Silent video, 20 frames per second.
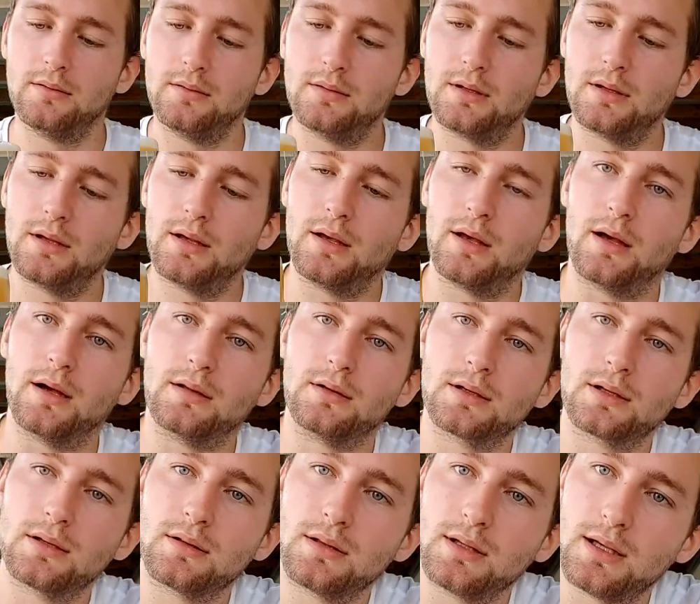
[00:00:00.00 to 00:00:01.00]
Yeah,
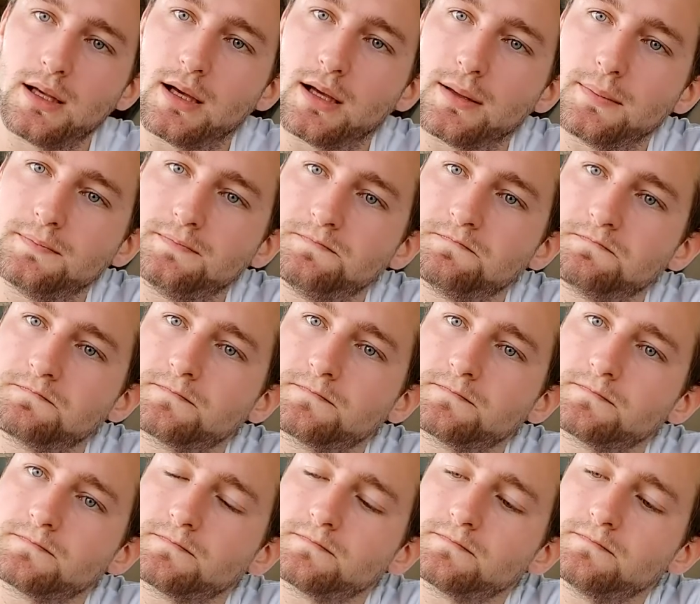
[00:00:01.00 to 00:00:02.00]
look at that.
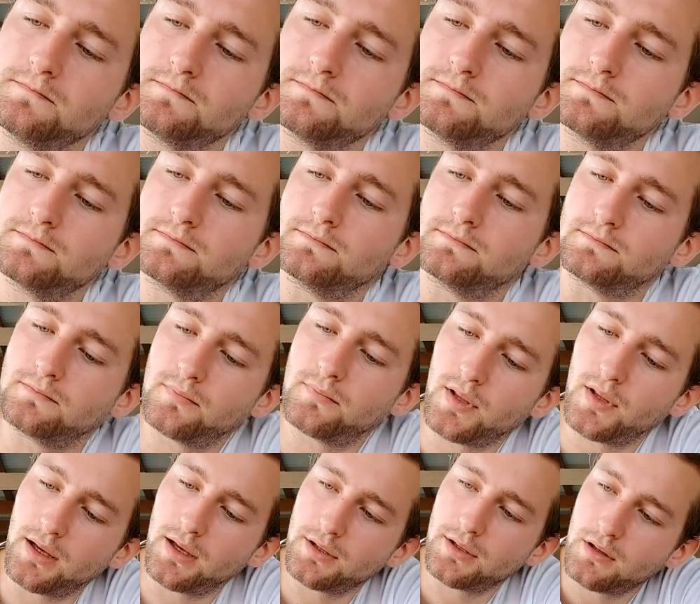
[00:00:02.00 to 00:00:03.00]

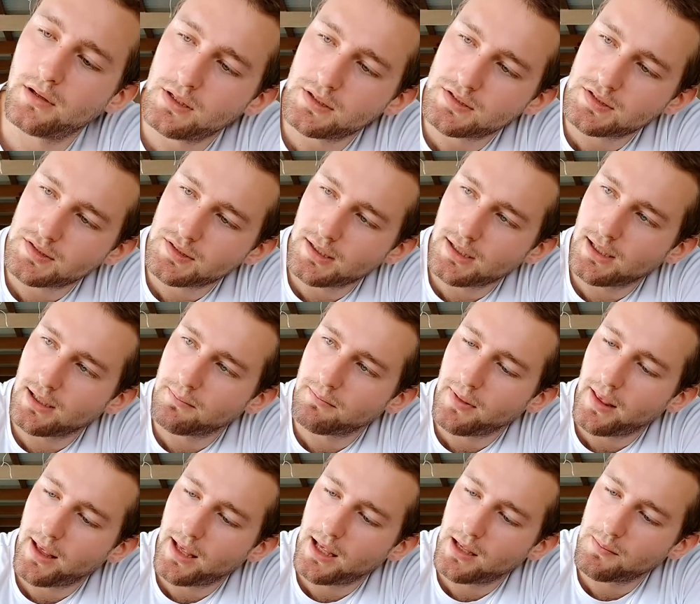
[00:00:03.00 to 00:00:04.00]
A nice
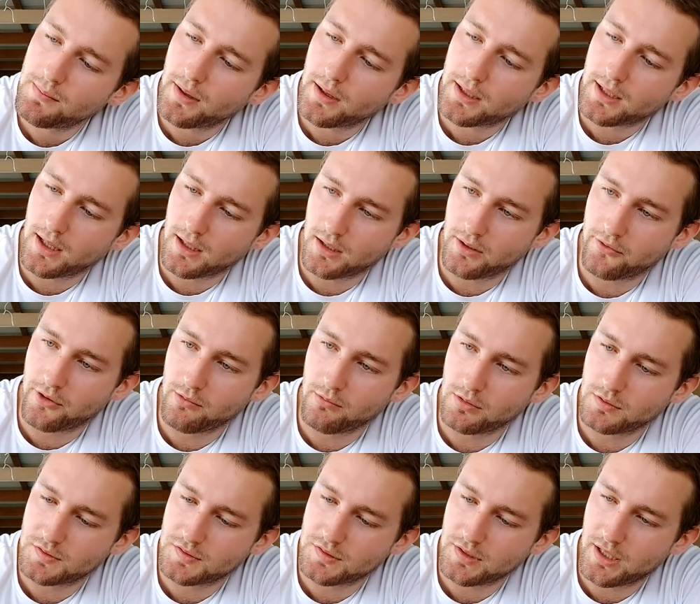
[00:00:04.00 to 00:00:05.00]
amber colour, I
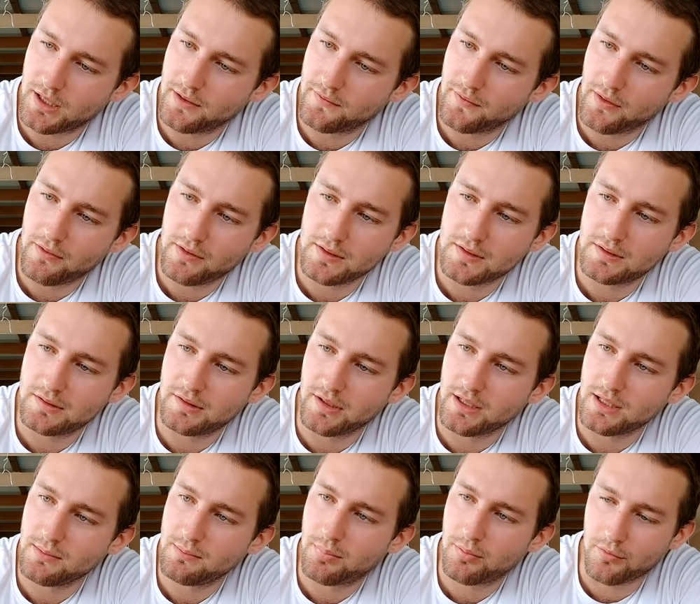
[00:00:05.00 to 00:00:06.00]
will say. Very
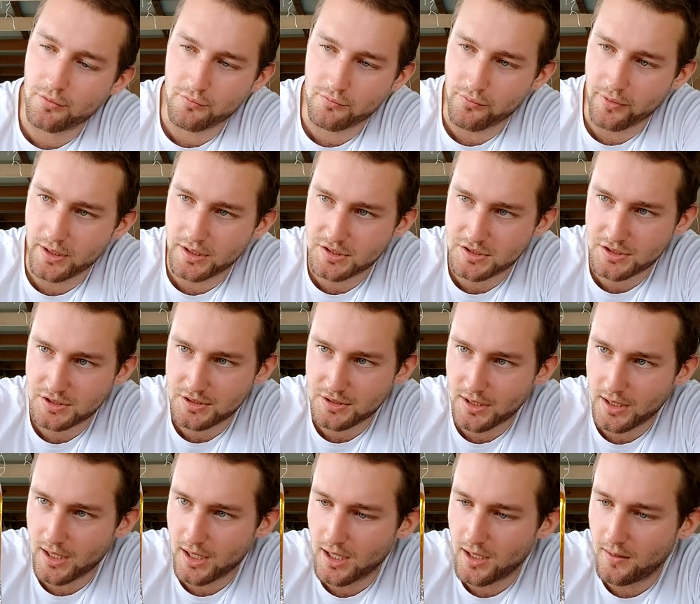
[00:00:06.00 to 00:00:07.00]
deep, rich
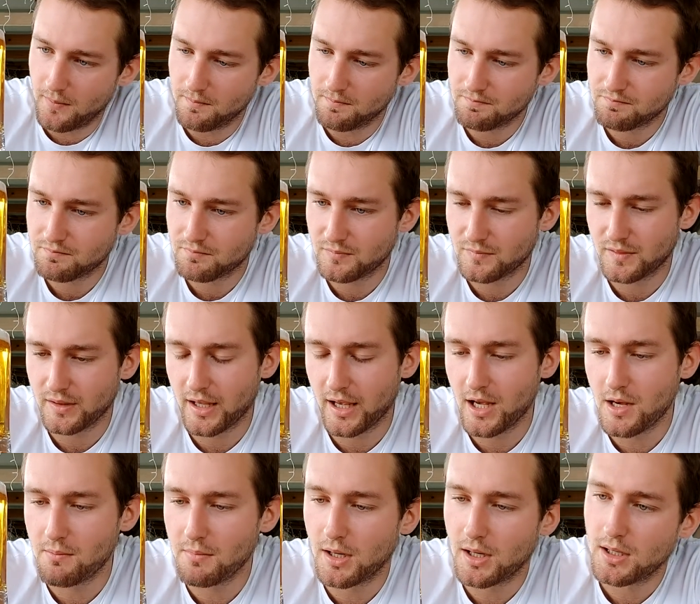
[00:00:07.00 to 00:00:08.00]

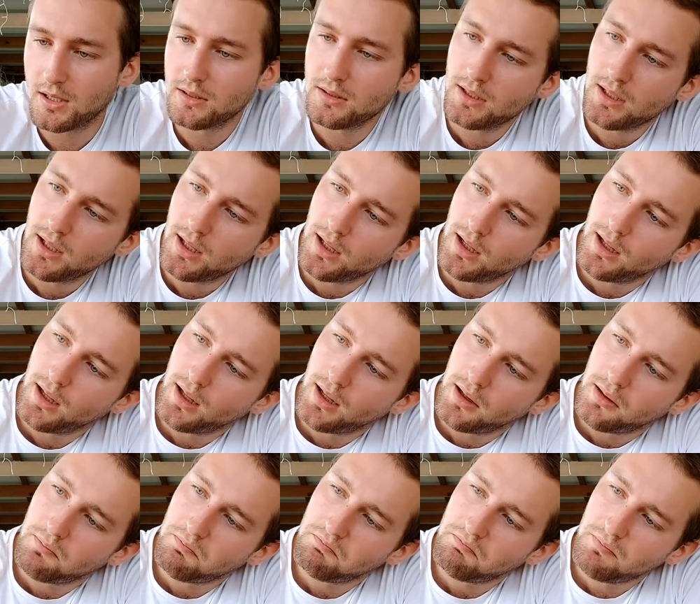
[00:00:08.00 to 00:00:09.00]
amber.
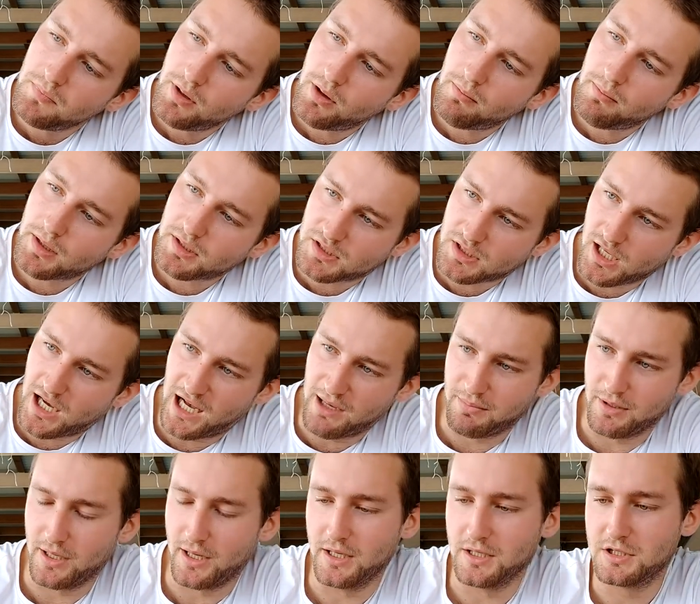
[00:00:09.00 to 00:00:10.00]
Not much
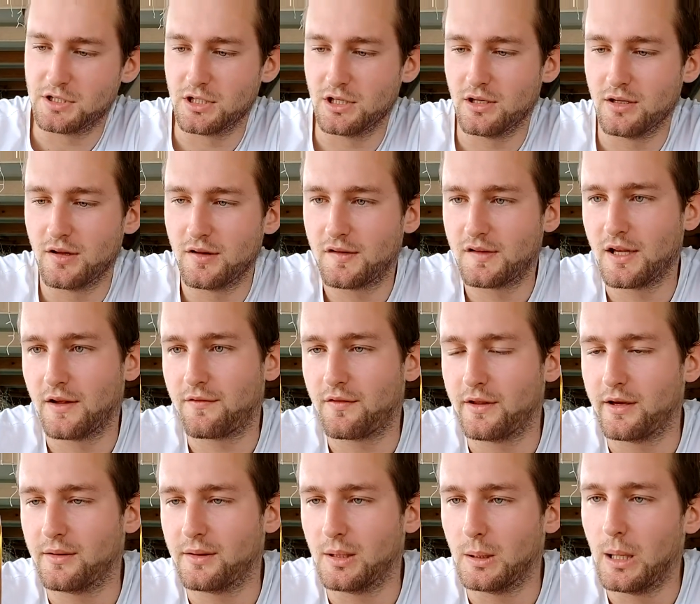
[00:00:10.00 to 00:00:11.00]
carbonation. It's
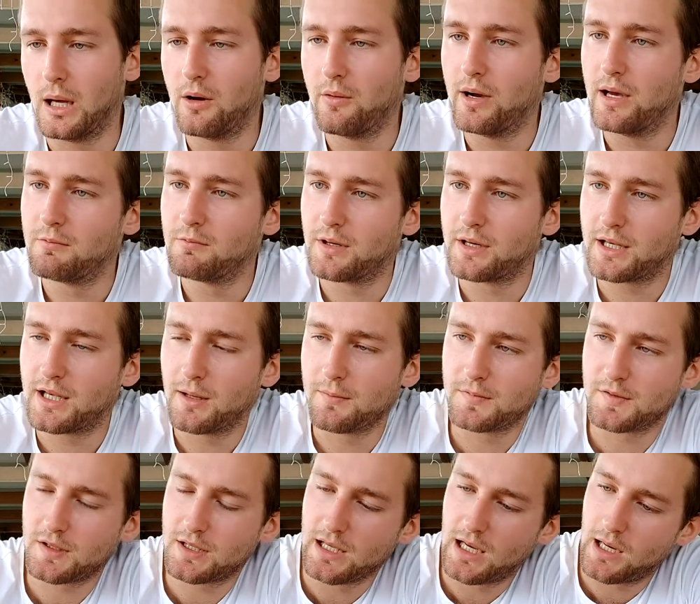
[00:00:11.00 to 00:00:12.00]
definitely on the low end when it
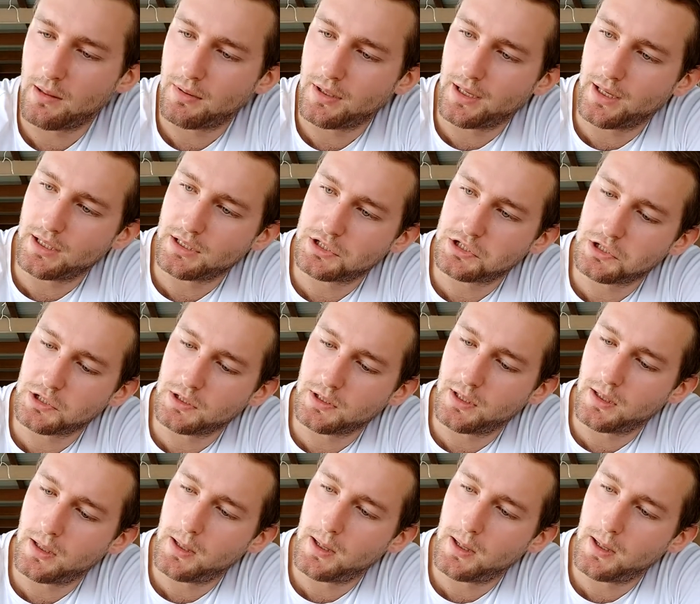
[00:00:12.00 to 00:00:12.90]
comes to carbonation.